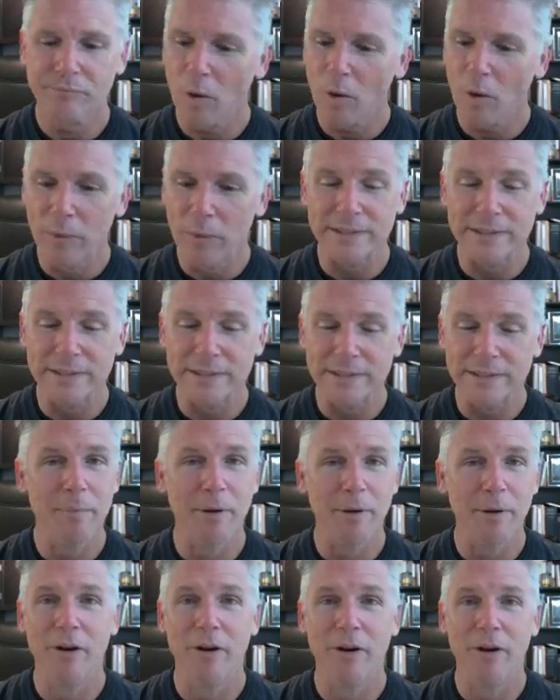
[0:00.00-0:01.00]
we set up
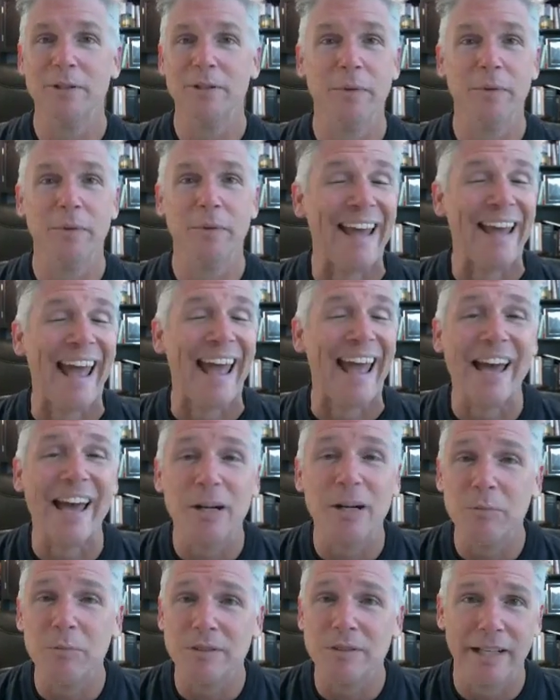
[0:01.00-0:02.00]
agreements with the
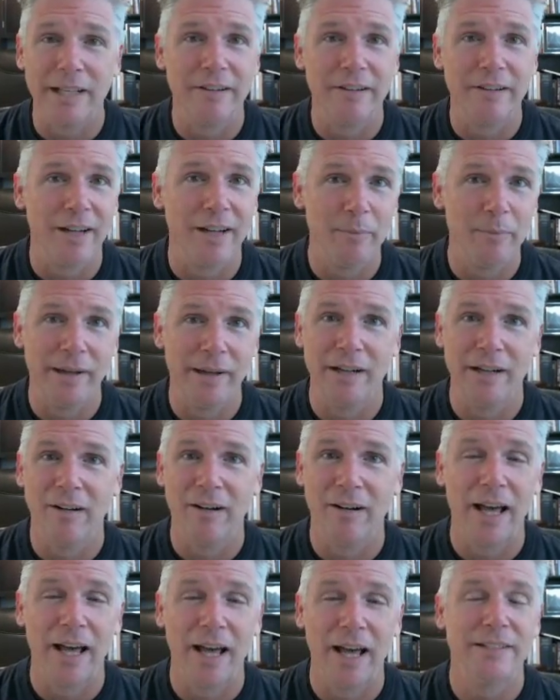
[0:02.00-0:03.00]
animals that are going to be in our
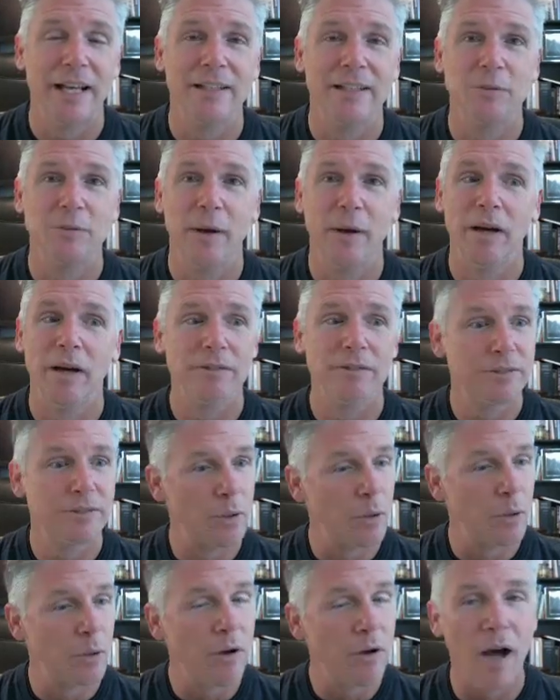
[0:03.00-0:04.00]
lives as well,
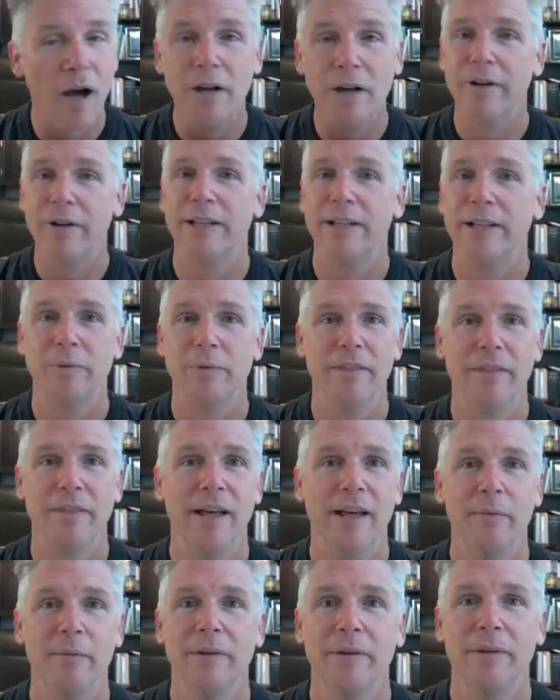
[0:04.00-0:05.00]
soul contracts with
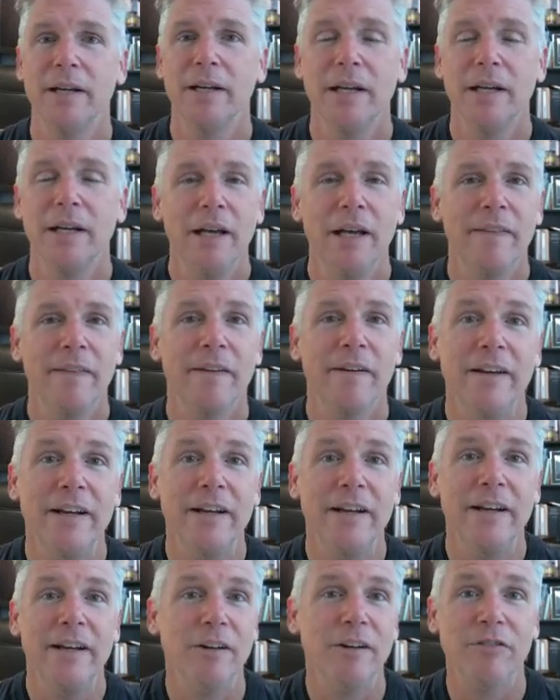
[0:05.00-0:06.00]
them. They're
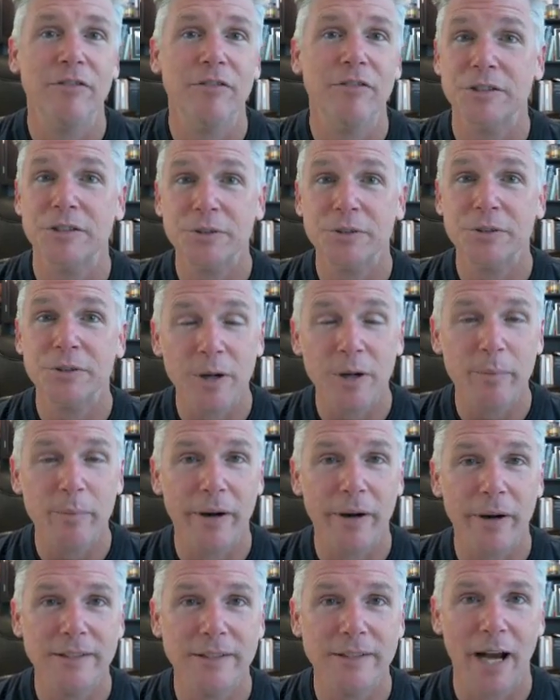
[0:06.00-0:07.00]
here for a shorter
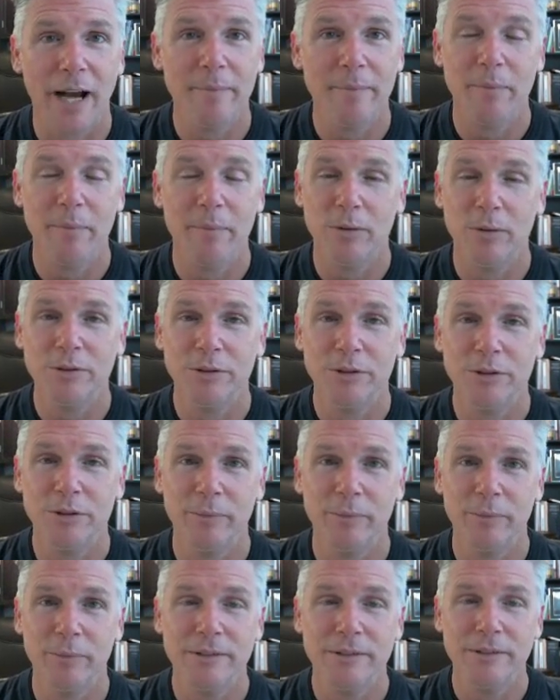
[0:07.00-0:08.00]
period of time than most
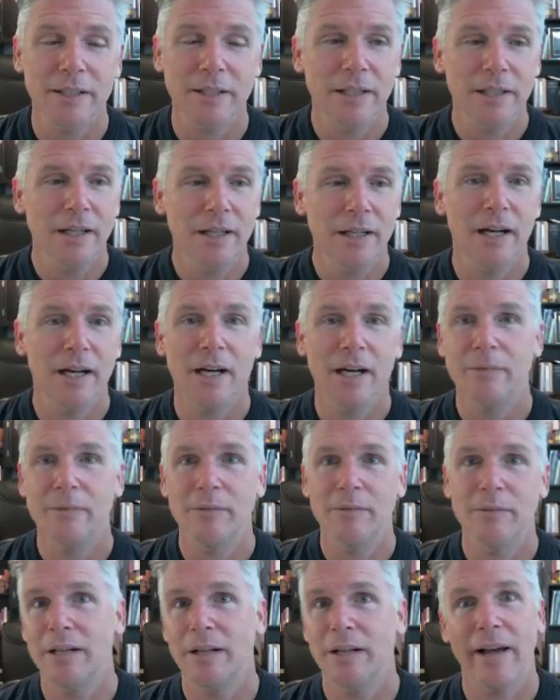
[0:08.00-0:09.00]
humans,
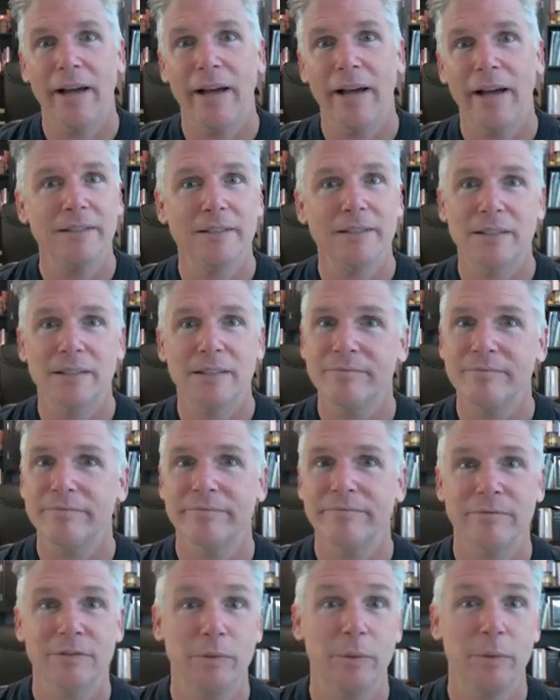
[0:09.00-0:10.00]
you know, 8 to
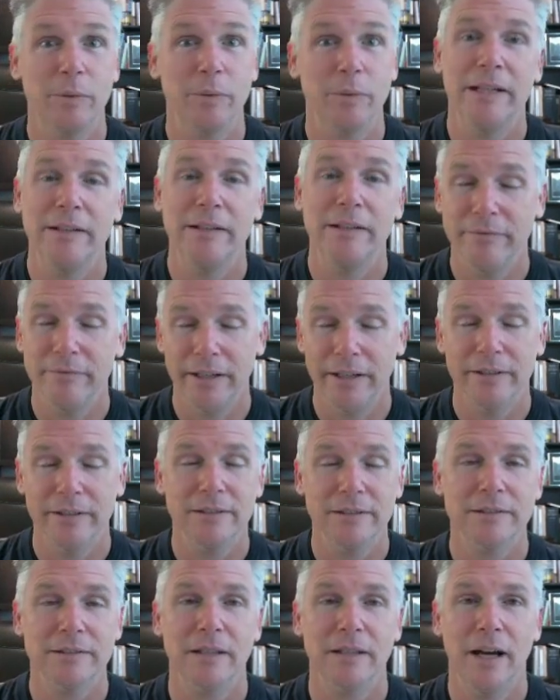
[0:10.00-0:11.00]
20
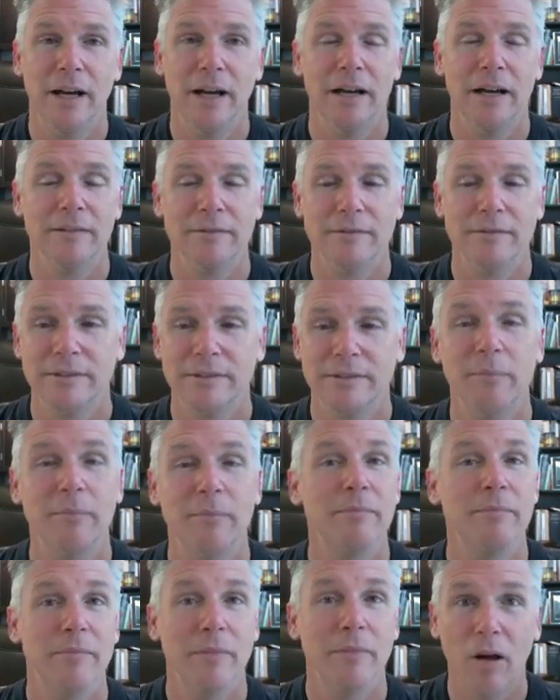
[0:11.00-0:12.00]
years,
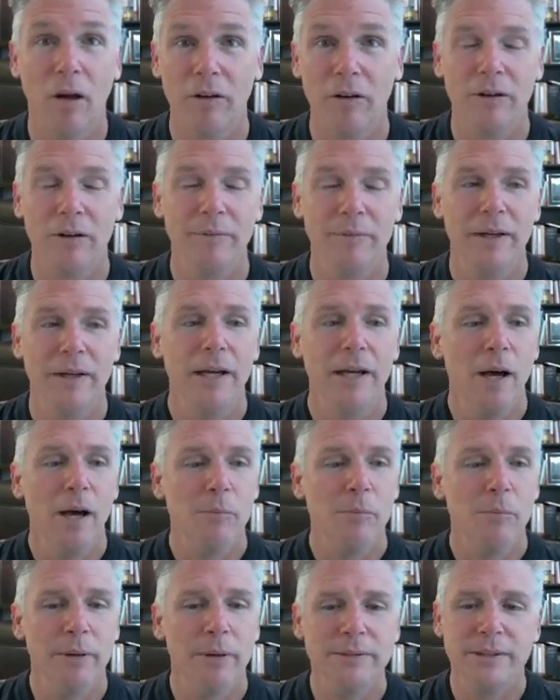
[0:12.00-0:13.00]
some longer.
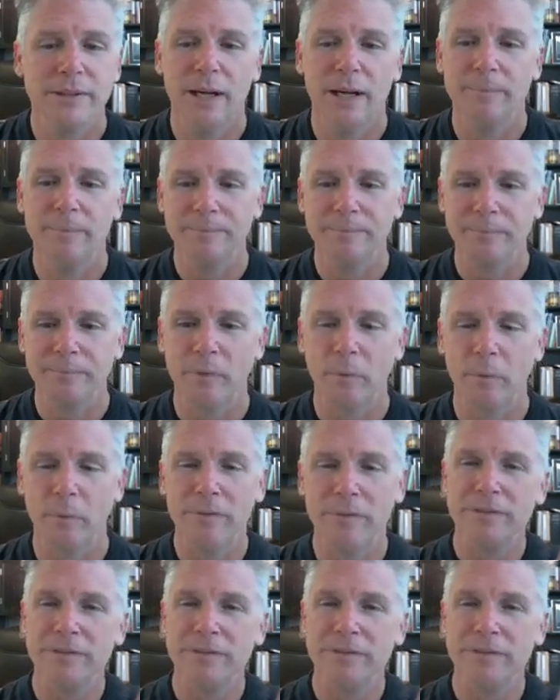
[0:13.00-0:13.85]
But we've